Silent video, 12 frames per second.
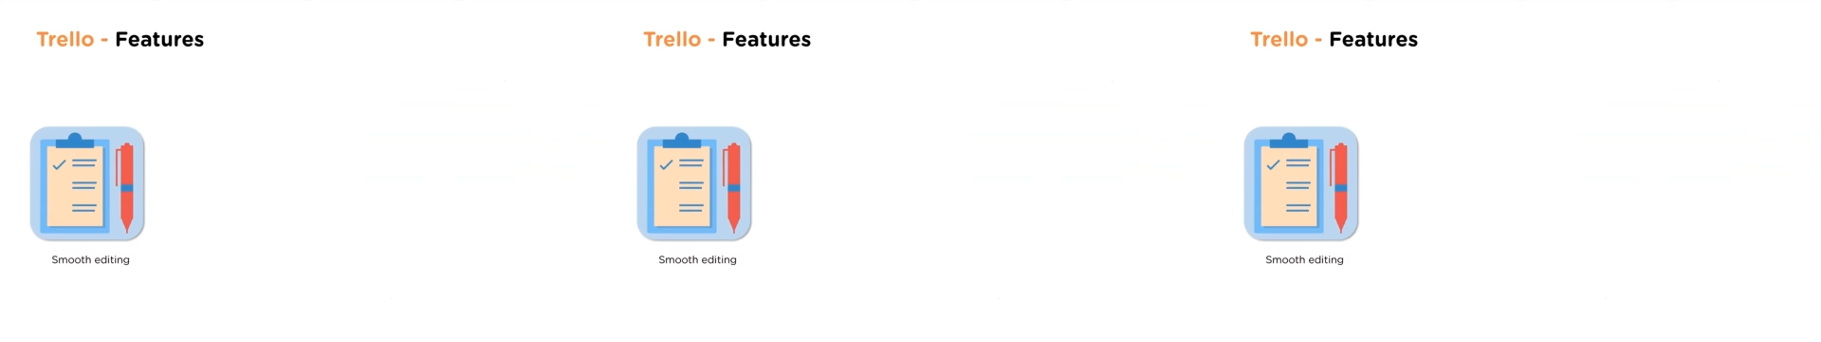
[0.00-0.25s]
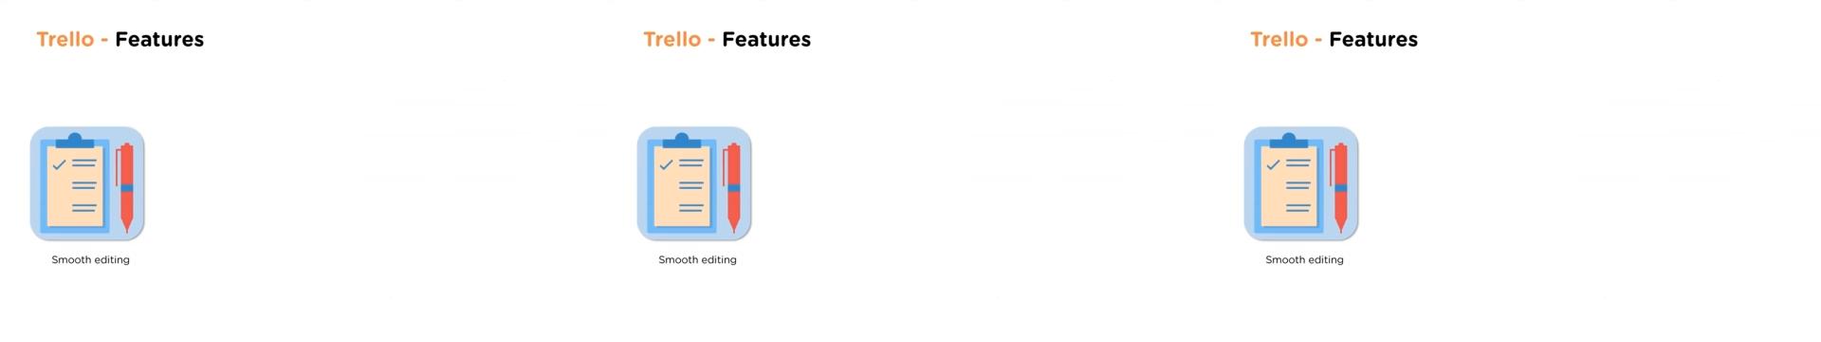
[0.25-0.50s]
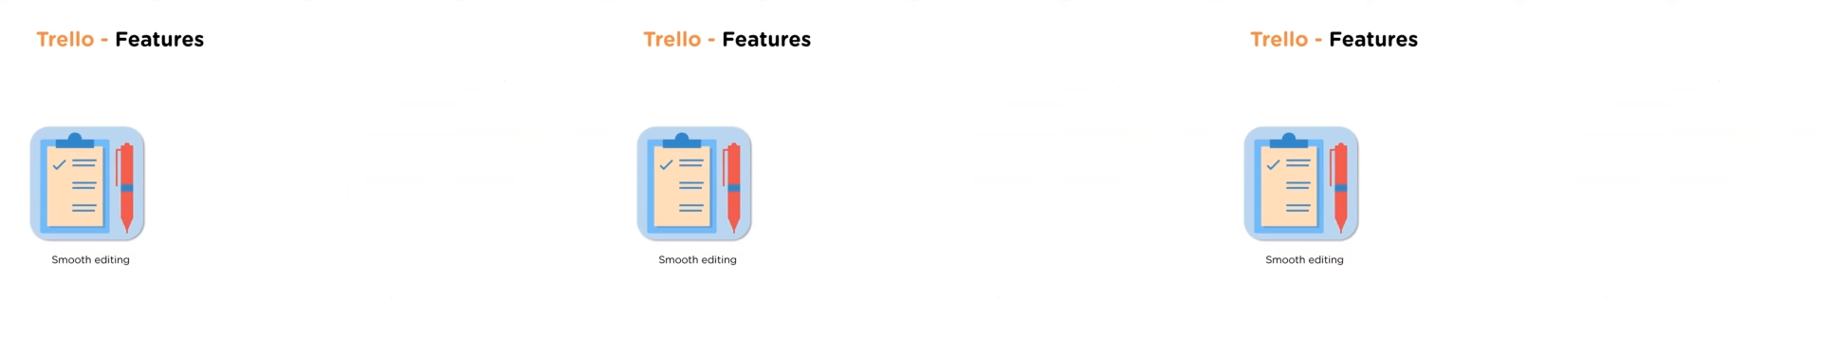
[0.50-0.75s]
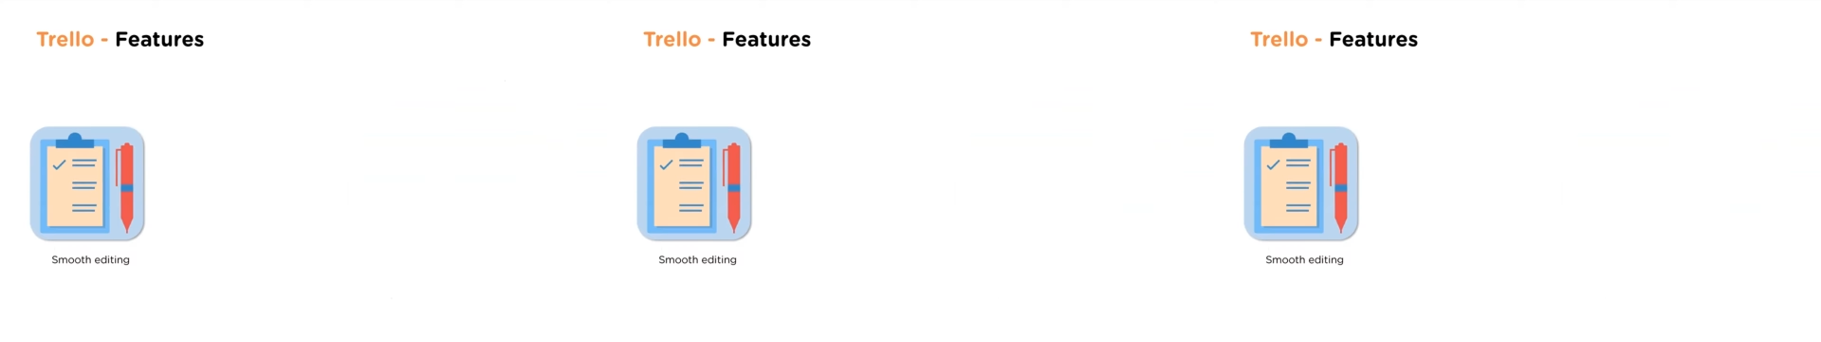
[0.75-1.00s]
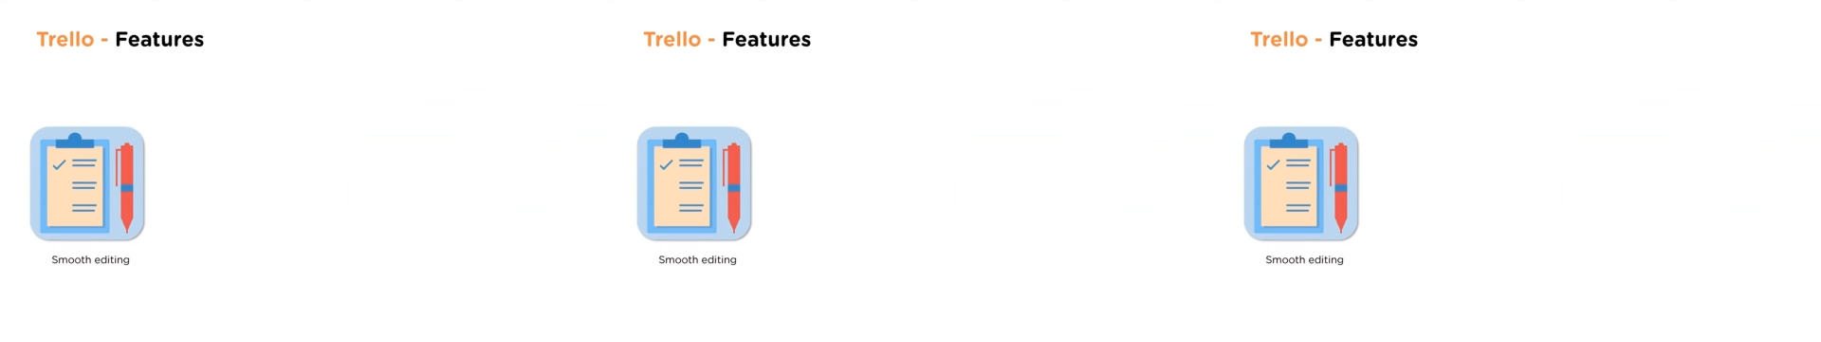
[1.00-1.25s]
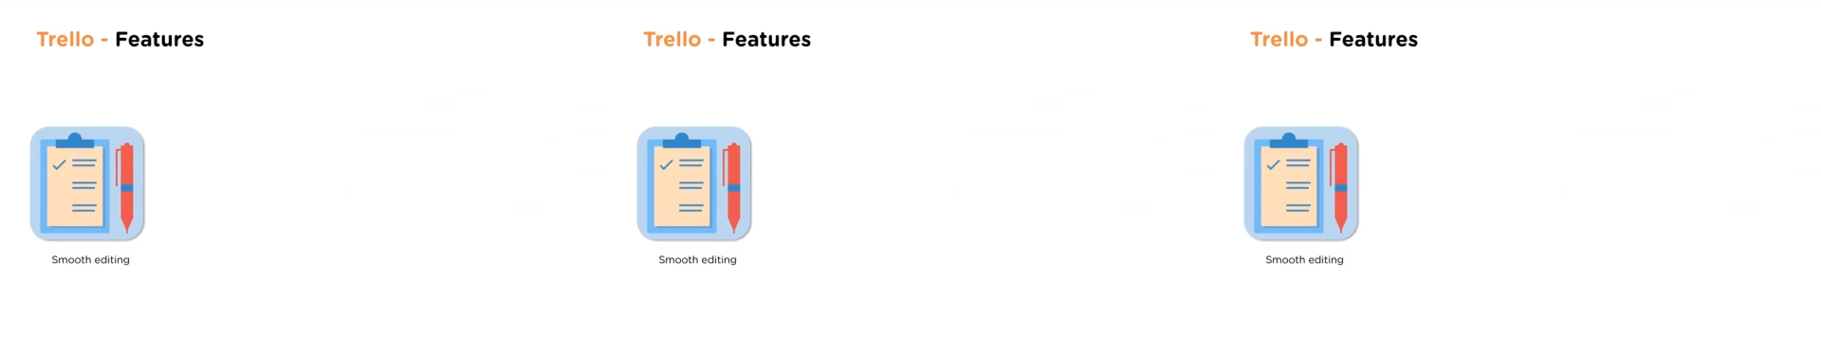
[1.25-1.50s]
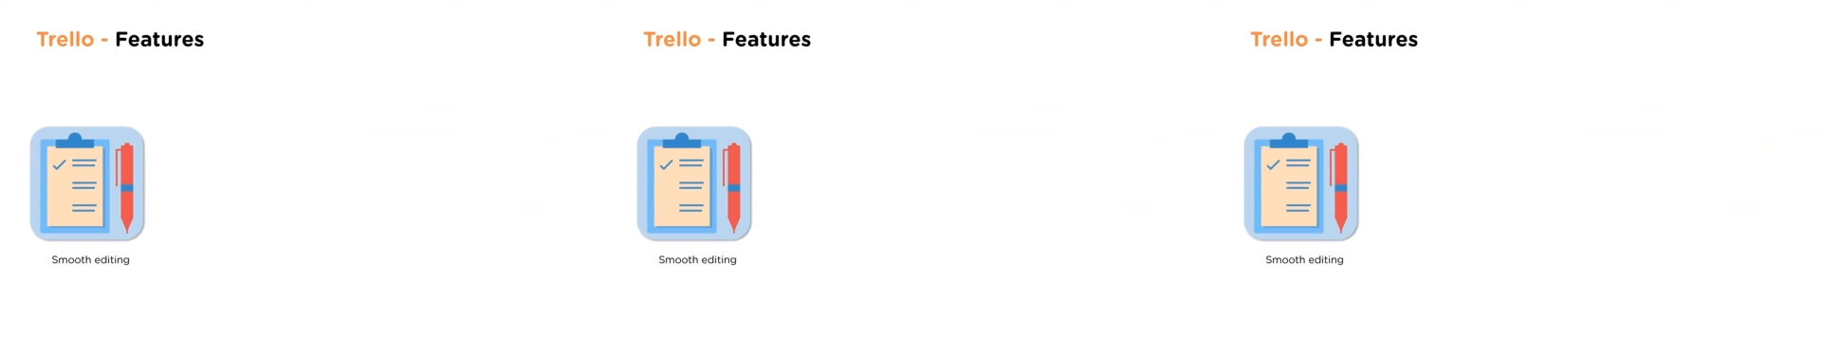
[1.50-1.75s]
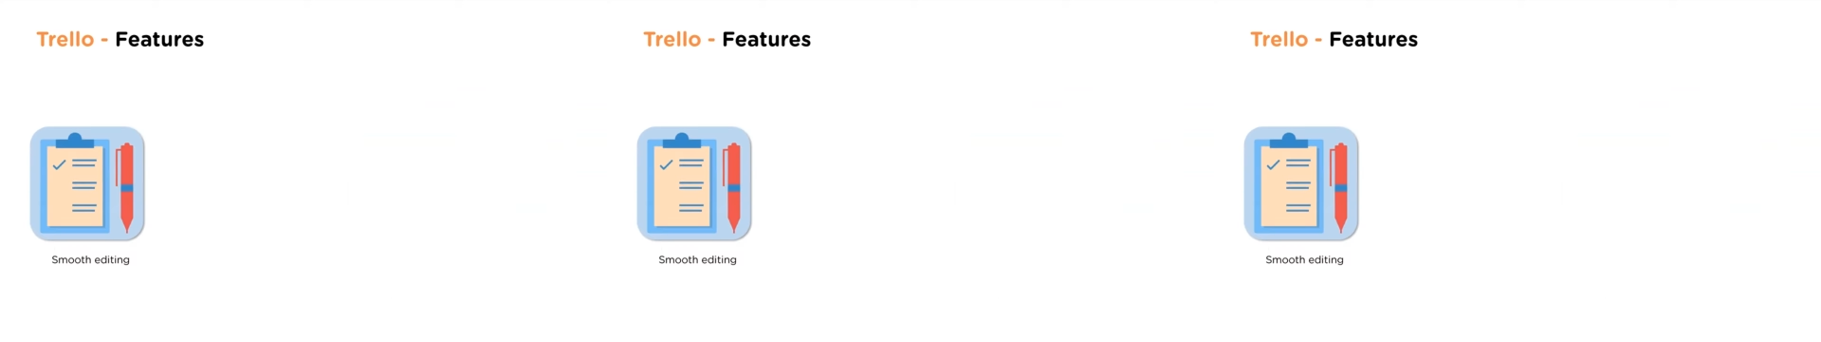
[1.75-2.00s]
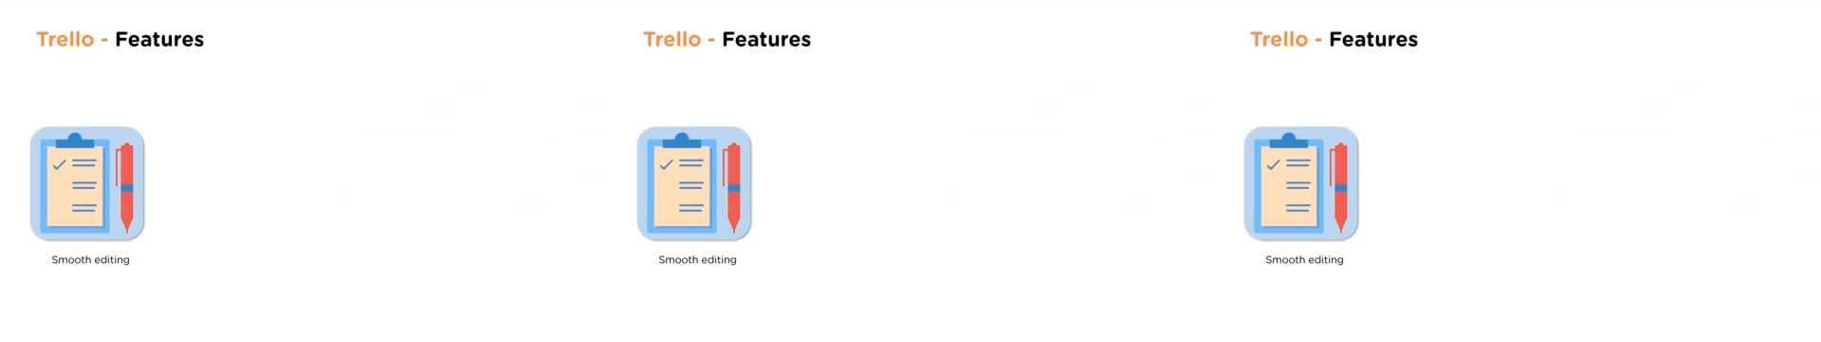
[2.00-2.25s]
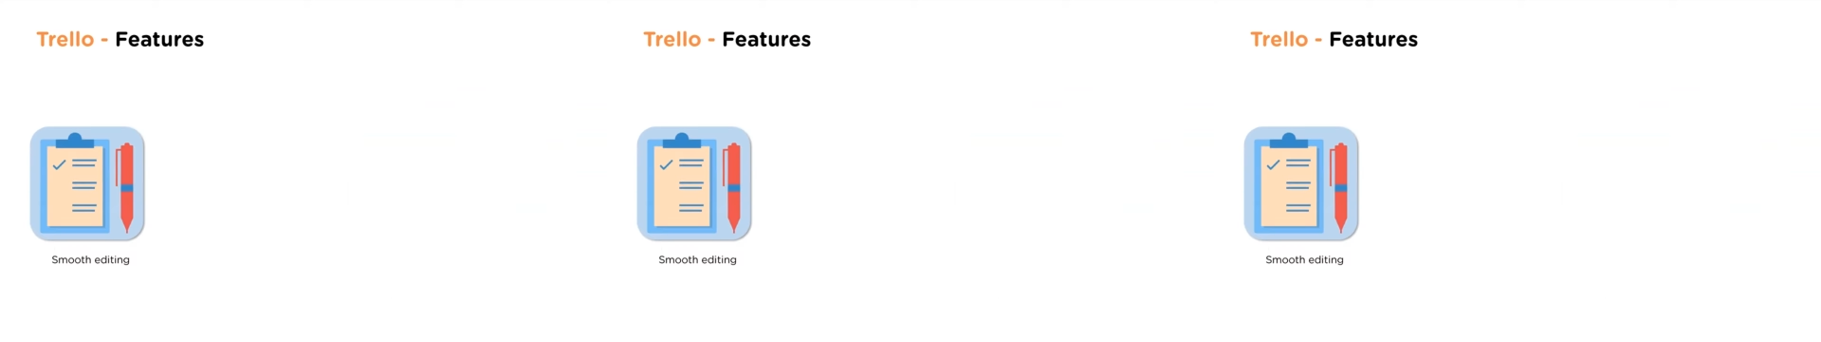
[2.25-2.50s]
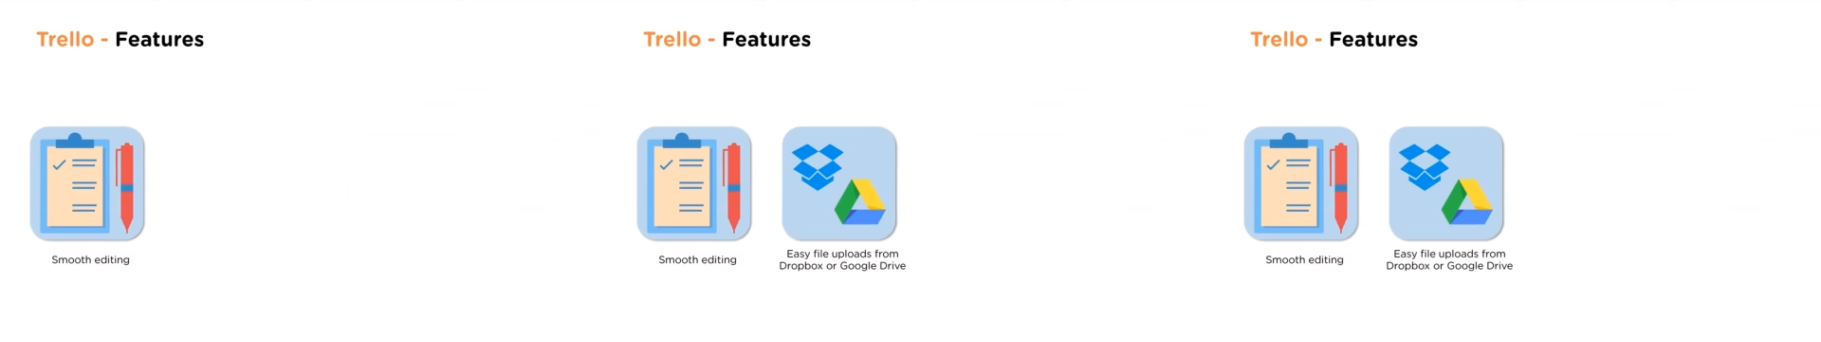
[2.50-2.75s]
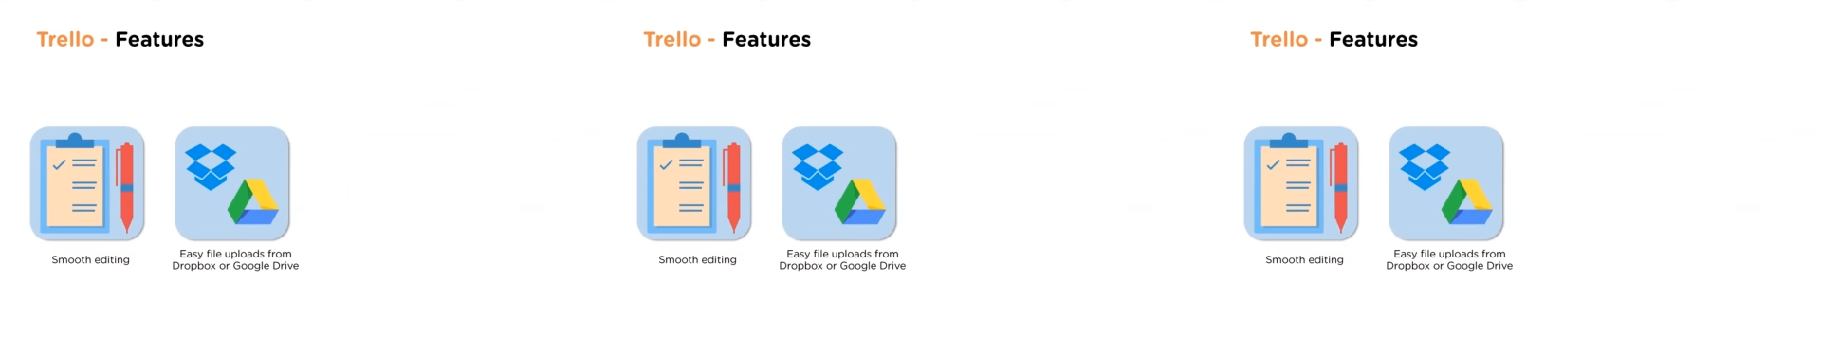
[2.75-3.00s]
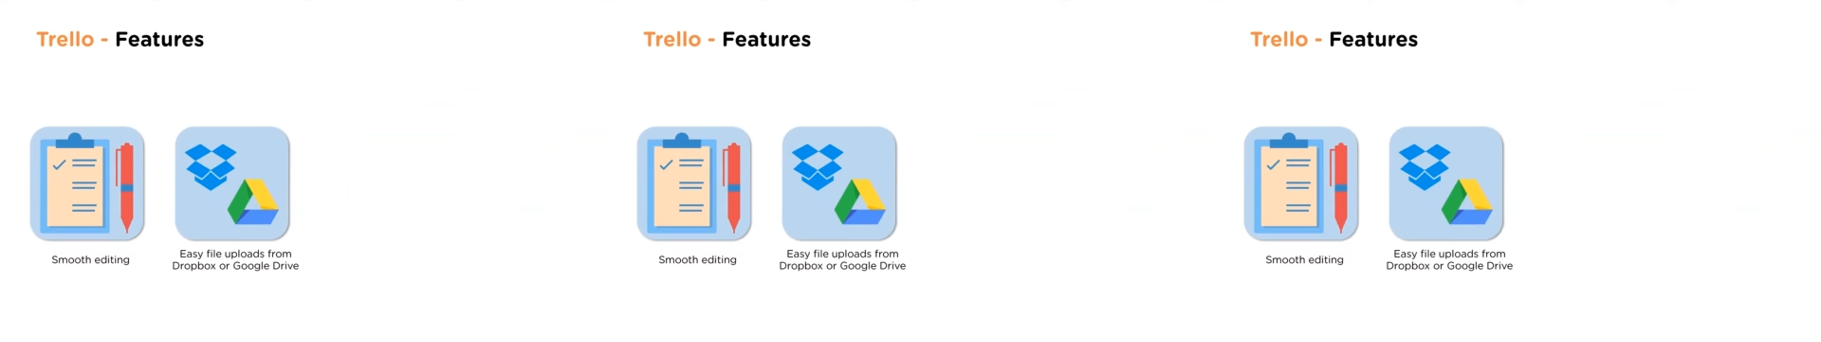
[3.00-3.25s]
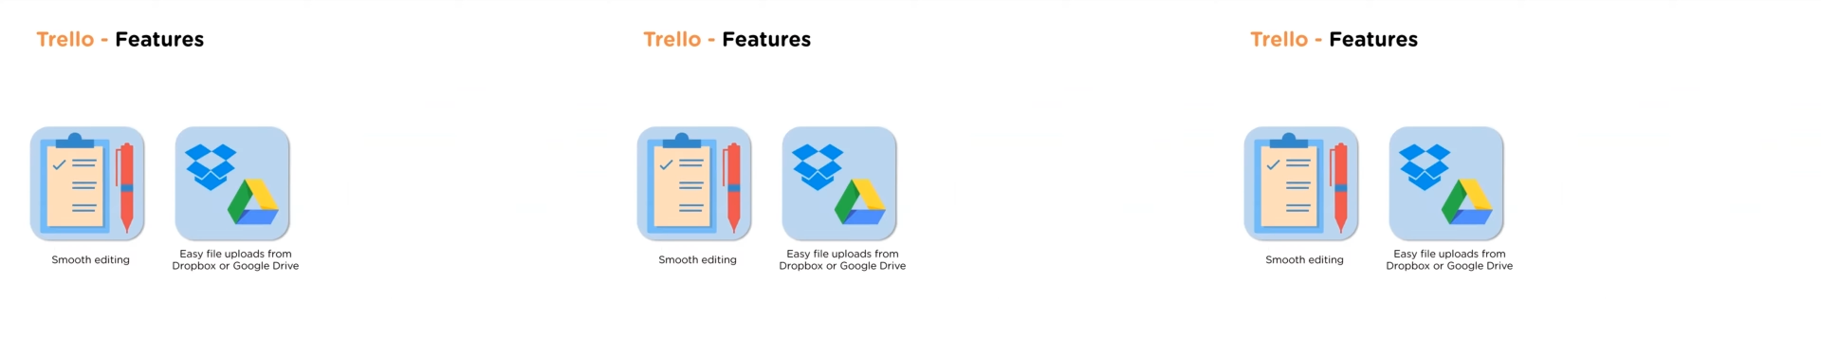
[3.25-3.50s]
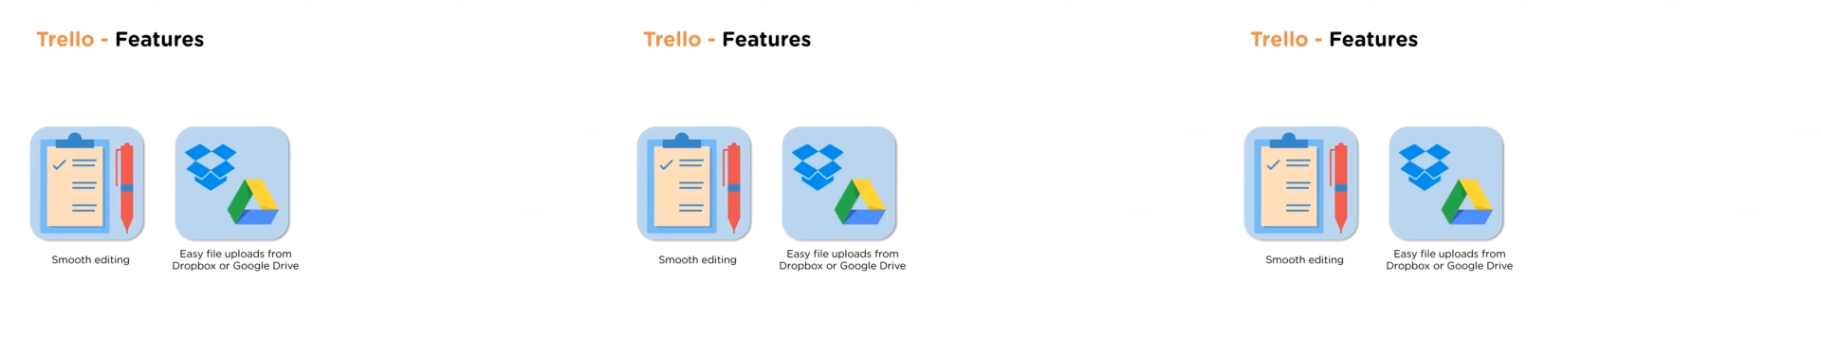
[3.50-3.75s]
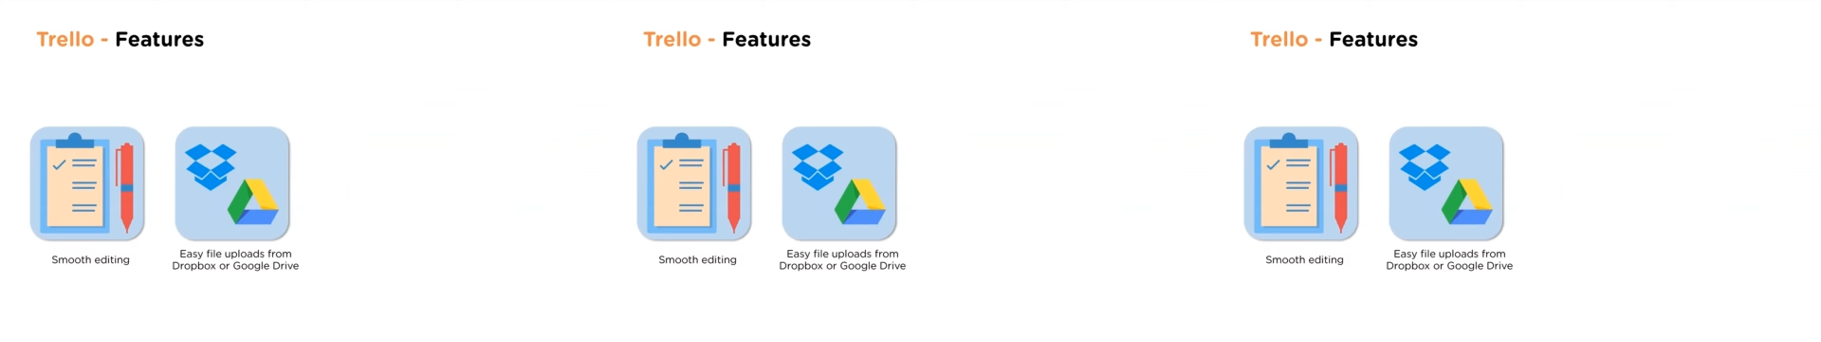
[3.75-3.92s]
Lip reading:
No face is visible, so there are no lips to read.